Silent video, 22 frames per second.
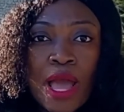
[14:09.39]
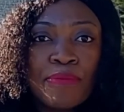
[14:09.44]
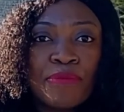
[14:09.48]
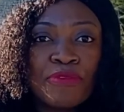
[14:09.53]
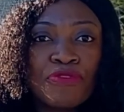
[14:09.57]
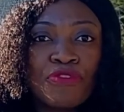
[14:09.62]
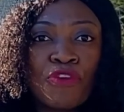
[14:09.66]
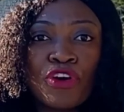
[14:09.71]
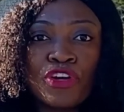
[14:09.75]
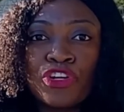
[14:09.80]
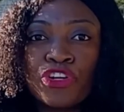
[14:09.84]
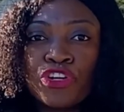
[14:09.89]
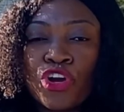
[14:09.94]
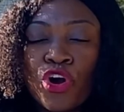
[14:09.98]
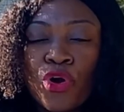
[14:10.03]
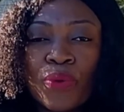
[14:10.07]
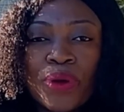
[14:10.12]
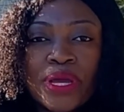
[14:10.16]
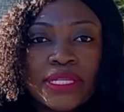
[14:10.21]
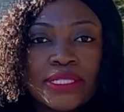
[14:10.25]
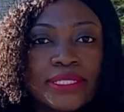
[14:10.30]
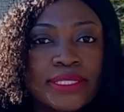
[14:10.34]
Before you
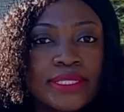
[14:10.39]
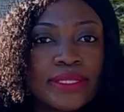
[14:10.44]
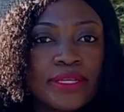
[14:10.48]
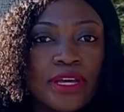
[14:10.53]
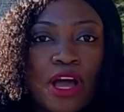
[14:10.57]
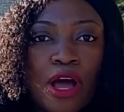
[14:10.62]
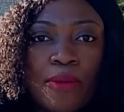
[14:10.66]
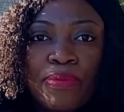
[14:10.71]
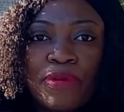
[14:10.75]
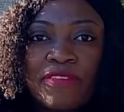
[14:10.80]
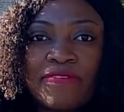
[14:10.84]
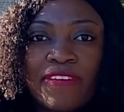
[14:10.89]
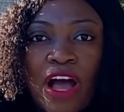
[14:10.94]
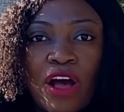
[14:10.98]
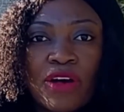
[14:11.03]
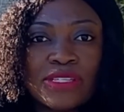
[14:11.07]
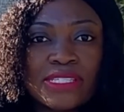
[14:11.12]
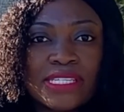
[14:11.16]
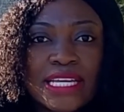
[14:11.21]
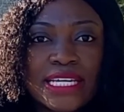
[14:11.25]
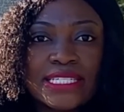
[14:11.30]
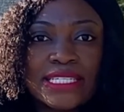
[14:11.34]
know it, a couple of
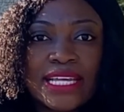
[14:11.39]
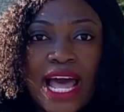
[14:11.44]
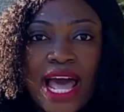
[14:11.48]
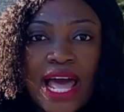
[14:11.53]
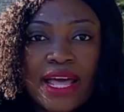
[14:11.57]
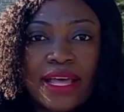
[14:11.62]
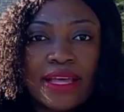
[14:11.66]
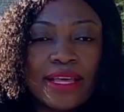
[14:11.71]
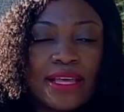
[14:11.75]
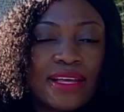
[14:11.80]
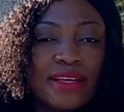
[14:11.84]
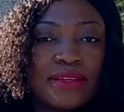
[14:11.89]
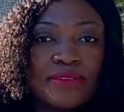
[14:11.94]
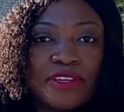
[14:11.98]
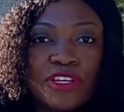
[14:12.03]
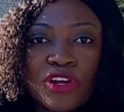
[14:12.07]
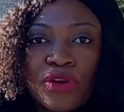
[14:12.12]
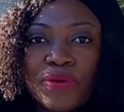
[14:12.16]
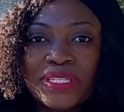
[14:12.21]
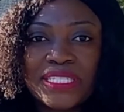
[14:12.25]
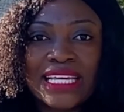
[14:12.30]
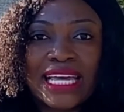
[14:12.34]
hours later,
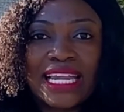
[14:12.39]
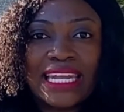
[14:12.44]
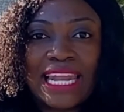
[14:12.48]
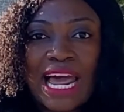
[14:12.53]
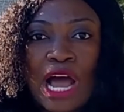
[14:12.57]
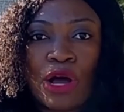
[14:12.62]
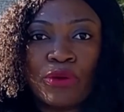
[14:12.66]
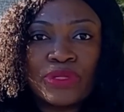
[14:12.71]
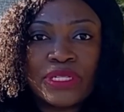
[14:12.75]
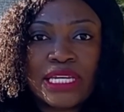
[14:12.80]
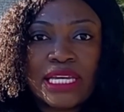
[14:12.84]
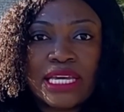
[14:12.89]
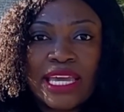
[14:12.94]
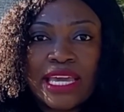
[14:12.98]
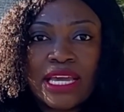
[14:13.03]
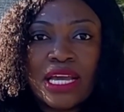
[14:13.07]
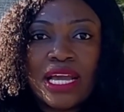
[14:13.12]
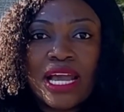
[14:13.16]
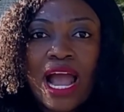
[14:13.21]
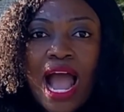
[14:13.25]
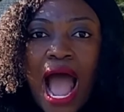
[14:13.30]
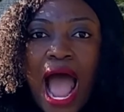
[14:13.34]
it's cloudy
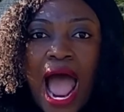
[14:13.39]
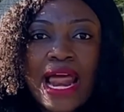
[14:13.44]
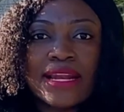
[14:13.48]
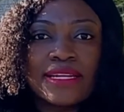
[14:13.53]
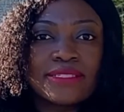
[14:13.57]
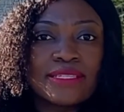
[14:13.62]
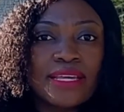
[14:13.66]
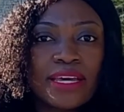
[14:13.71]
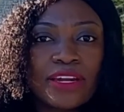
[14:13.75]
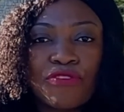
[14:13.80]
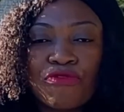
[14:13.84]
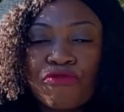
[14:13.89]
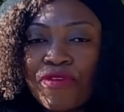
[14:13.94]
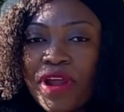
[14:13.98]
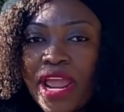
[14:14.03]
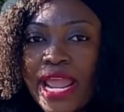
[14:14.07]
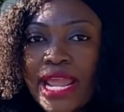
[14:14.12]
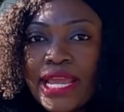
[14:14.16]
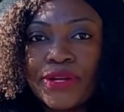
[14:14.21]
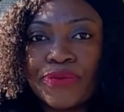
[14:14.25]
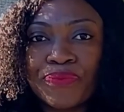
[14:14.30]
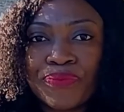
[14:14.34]
and it's going to
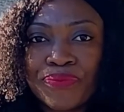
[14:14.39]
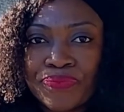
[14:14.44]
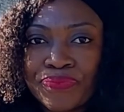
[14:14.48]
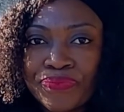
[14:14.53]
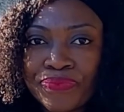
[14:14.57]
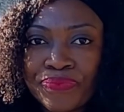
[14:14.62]
rain.